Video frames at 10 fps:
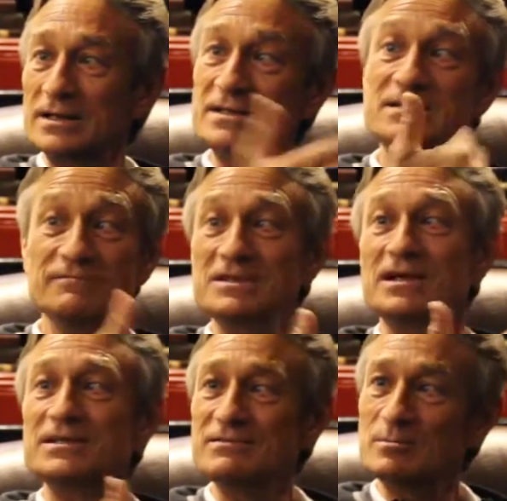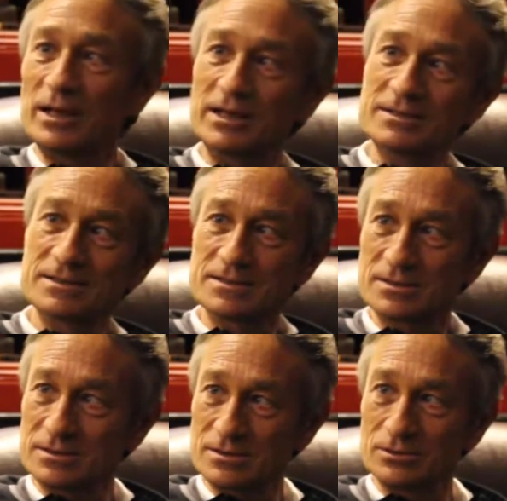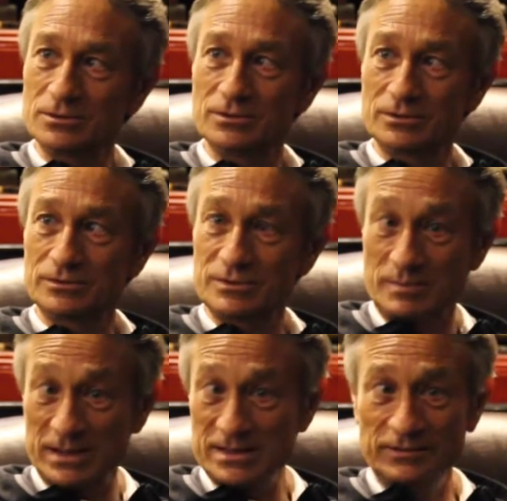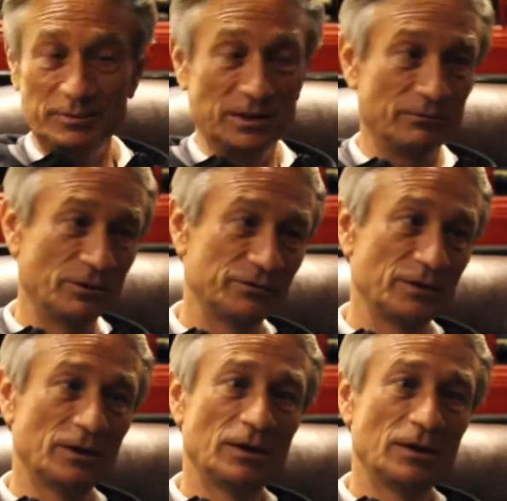last season with us with Black Aces, so myself being involved.